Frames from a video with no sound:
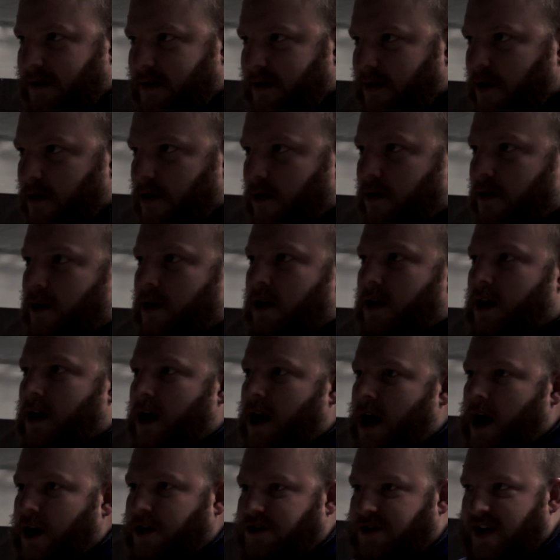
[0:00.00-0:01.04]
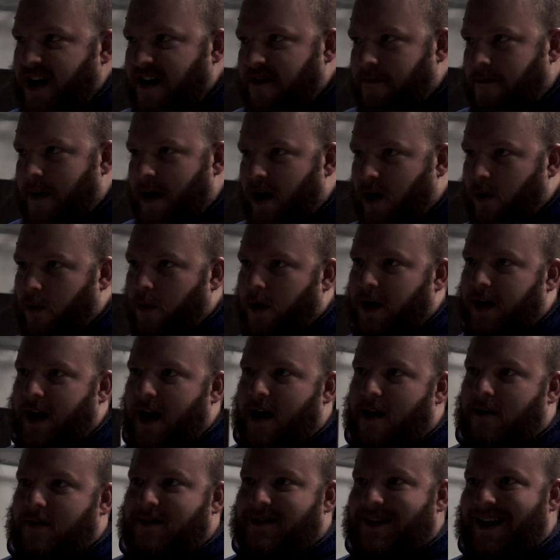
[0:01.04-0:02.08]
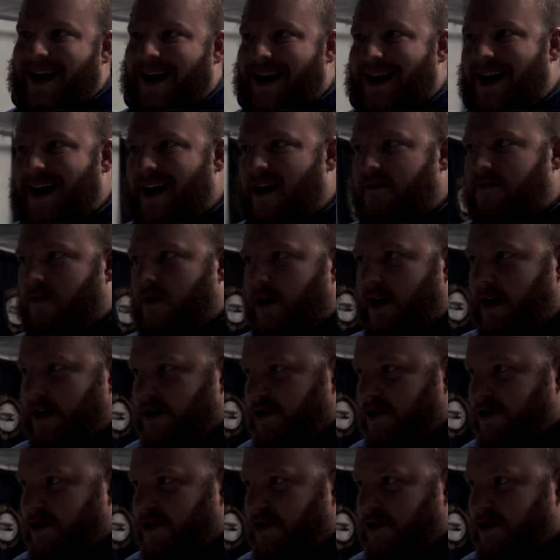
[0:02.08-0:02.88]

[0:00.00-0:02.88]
So usually I have better workouts, and I avoid